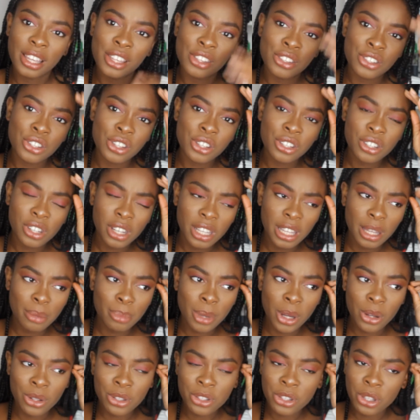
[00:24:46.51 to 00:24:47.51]
it's usually
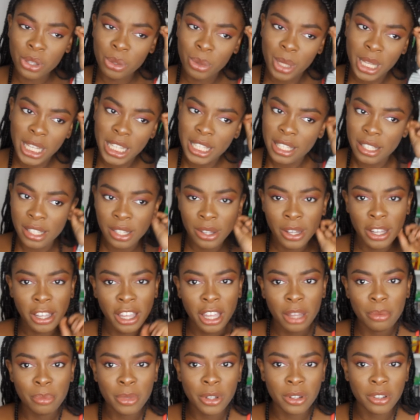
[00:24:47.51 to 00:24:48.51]
about 2 weeks till I
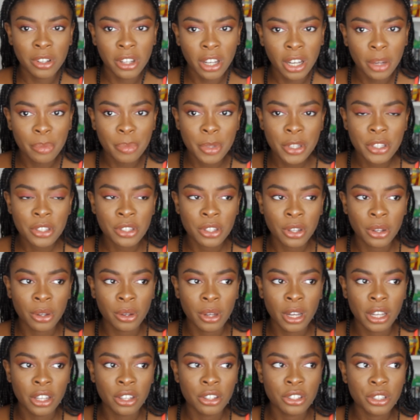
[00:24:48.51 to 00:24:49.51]
get build up, so
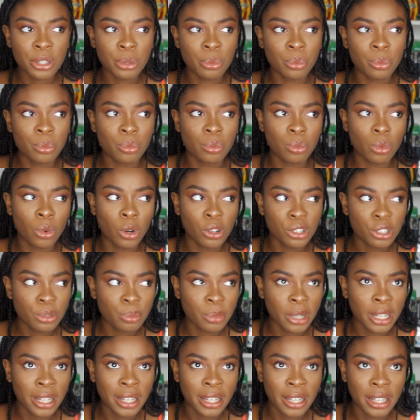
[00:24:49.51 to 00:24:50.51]
I usually wash
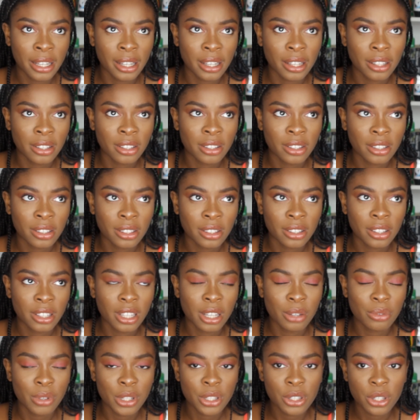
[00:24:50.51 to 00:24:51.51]
my hair
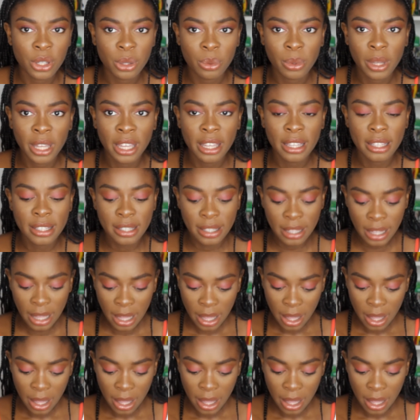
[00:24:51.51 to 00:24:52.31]
every 2 weeks.